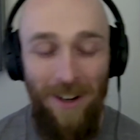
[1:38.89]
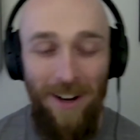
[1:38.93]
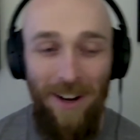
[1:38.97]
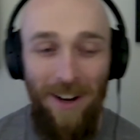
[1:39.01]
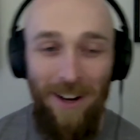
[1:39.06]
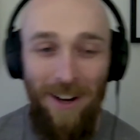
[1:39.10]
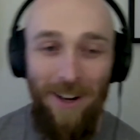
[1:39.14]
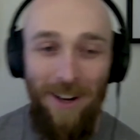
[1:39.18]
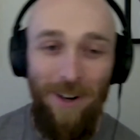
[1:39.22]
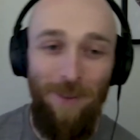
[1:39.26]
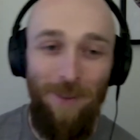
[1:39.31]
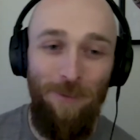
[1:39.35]

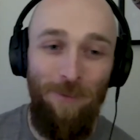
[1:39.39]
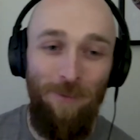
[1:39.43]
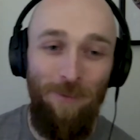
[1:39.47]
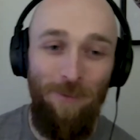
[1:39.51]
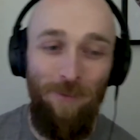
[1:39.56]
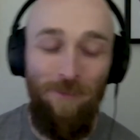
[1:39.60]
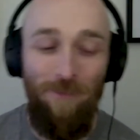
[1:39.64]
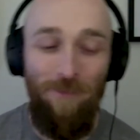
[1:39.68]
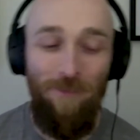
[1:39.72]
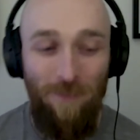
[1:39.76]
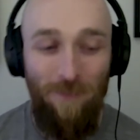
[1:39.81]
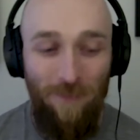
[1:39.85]

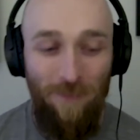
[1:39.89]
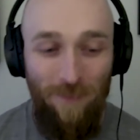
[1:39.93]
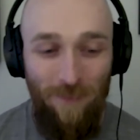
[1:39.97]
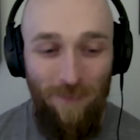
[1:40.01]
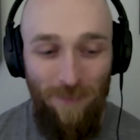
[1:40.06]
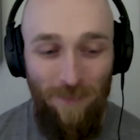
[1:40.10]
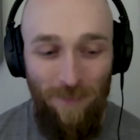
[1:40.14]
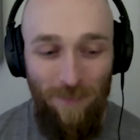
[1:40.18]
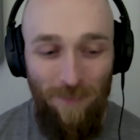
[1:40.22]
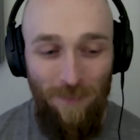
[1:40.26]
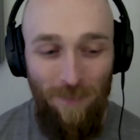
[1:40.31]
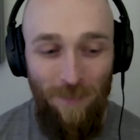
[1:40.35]
Um,
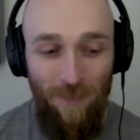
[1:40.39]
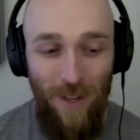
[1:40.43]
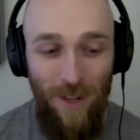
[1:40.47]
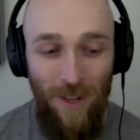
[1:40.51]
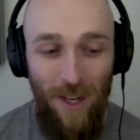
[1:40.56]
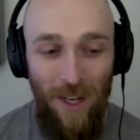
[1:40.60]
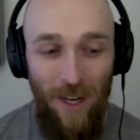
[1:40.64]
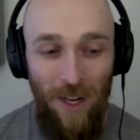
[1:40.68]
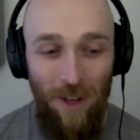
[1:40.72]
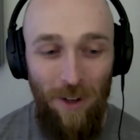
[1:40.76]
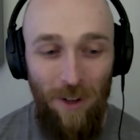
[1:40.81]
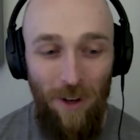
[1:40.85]

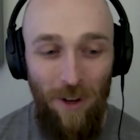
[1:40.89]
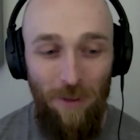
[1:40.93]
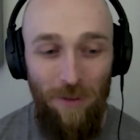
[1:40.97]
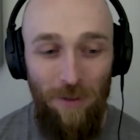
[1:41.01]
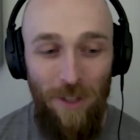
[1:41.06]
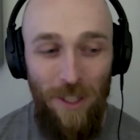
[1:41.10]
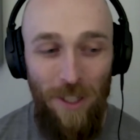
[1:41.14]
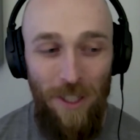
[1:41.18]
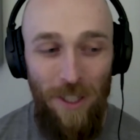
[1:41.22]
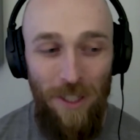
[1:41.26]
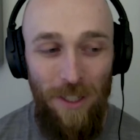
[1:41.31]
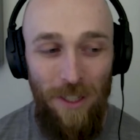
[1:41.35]
and I
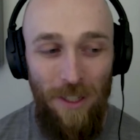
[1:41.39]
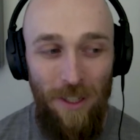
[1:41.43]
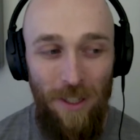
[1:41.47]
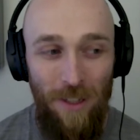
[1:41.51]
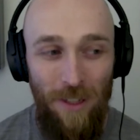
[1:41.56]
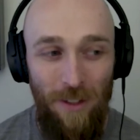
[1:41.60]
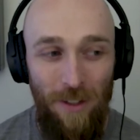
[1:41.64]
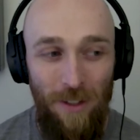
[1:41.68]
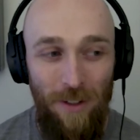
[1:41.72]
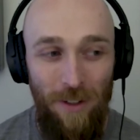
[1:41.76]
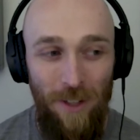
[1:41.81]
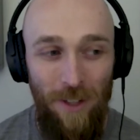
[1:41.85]
love the,